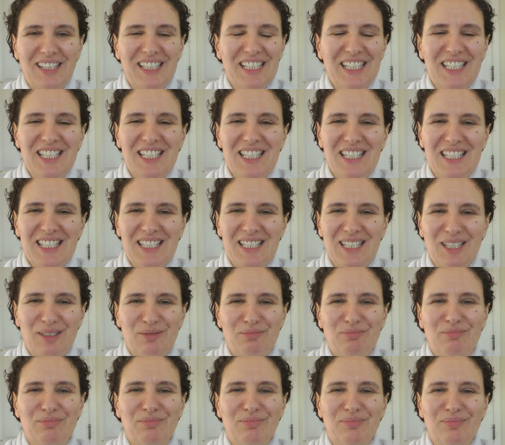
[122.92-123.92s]
Let's just
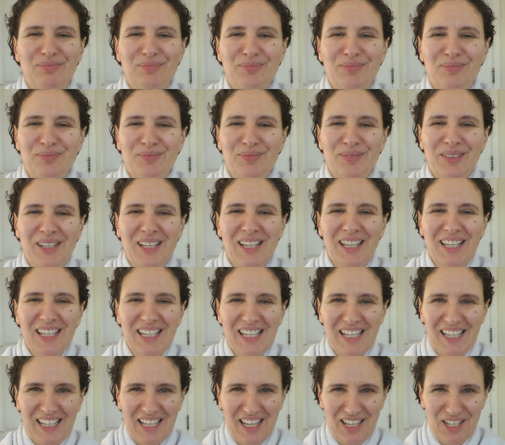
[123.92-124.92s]
um,
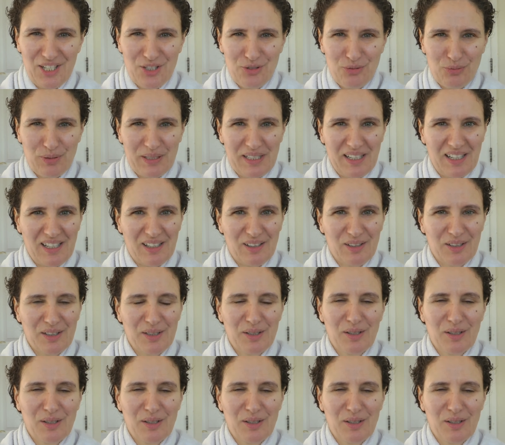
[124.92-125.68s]
engage with our